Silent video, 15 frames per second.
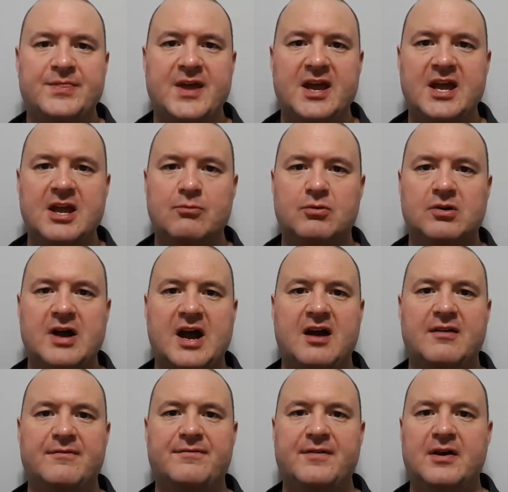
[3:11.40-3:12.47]
they will
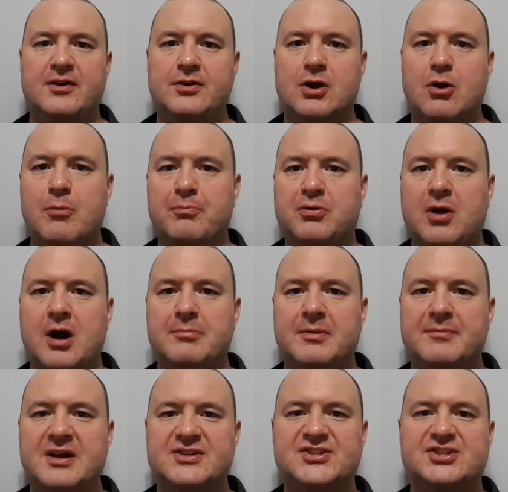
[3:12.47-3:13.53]
have no
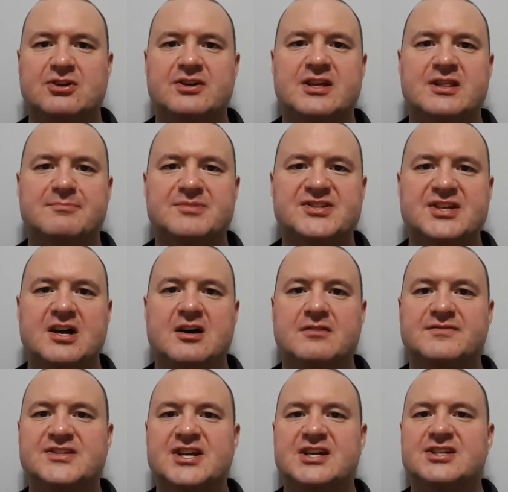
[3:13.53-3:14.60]
problem asserting
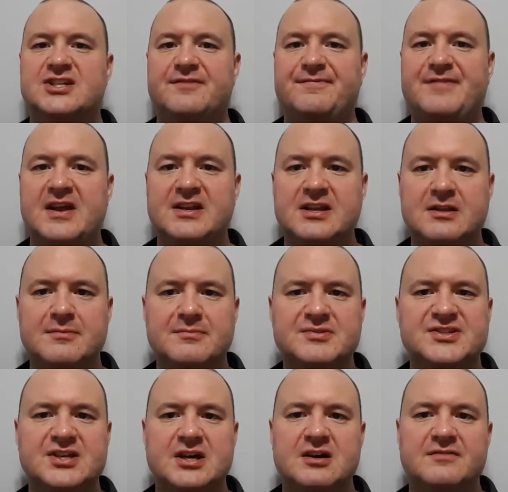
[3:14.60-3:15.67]
themselves, defending
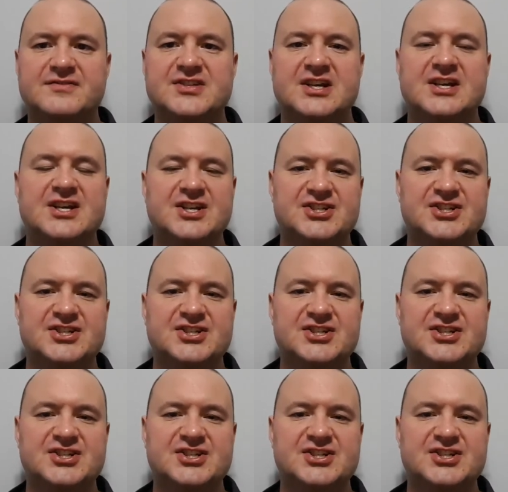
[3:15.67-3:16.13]
themselves,